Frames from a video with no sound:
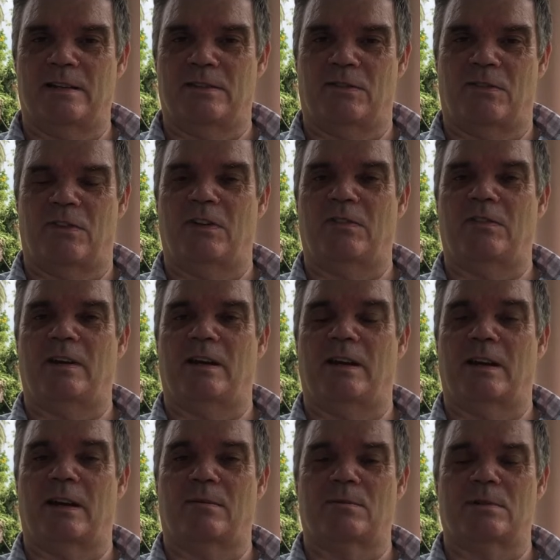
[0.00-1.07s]
age of 50, and
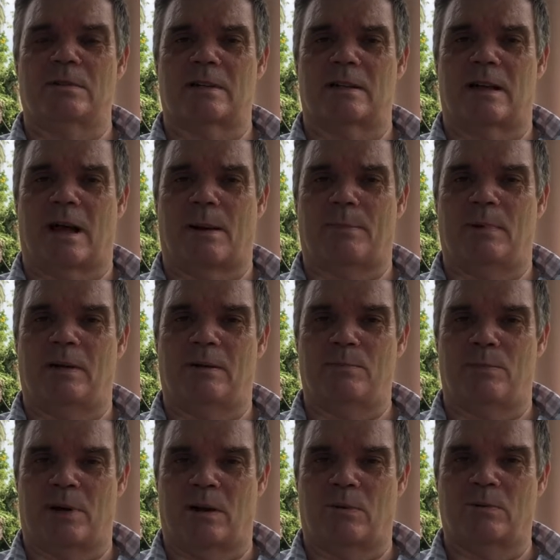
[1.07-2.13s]
I was happy and
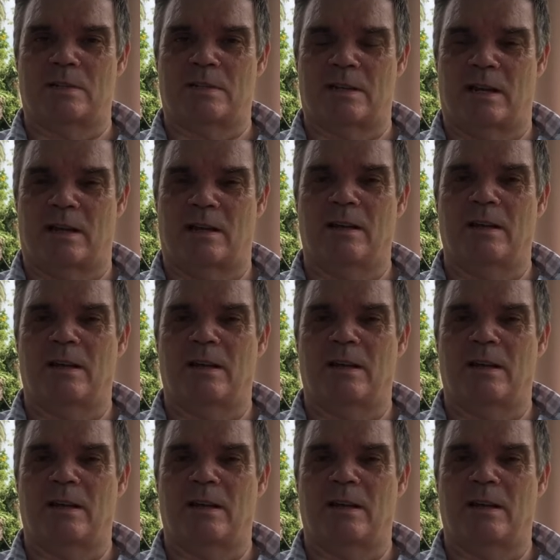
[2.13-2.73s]
proud to say